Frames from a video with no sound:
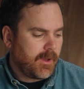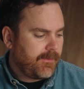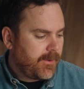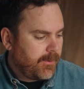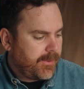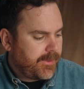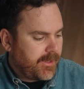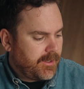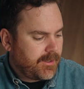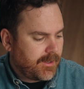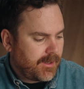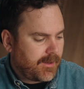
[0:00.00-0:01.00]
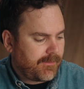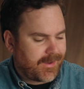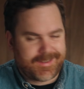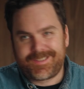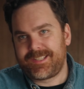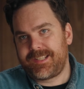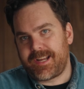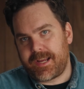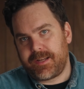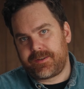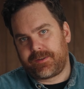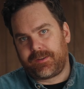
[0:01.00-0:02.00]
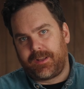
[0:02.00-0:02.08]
If you think of a standard